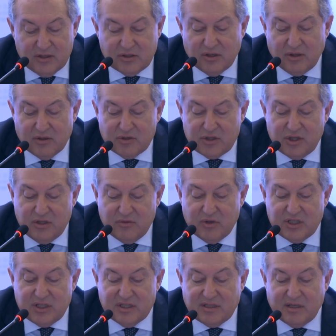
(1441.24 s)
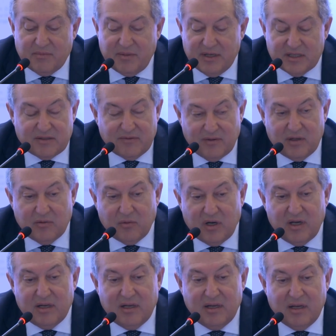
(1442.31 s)
solution, which is the peaceful
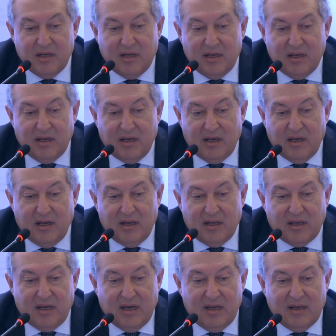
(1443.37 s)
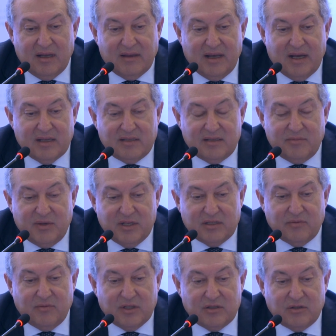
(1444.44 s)
one. And again, that
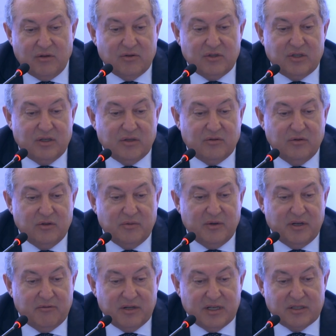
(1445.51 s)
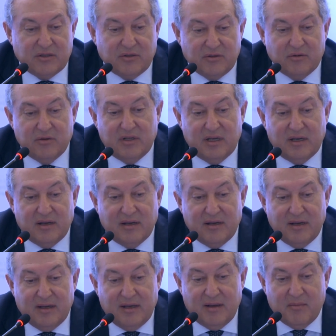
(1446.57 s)
peaceful solution could be reached through the
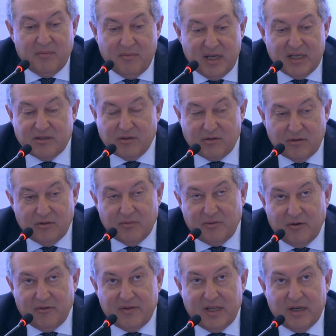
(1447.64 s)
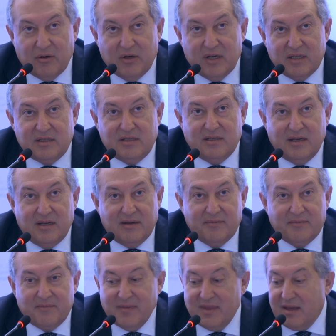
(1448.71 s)
Minsk group of the OSCE.
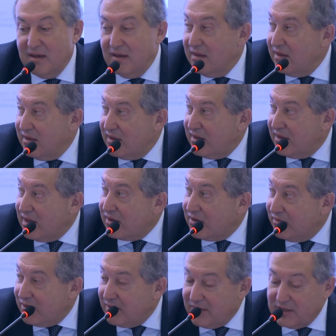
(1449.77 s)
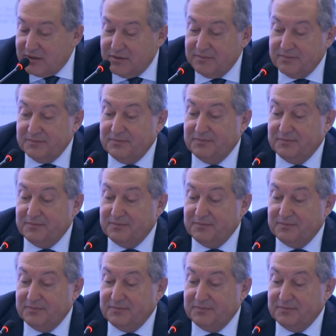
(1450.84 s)
Thank you very much.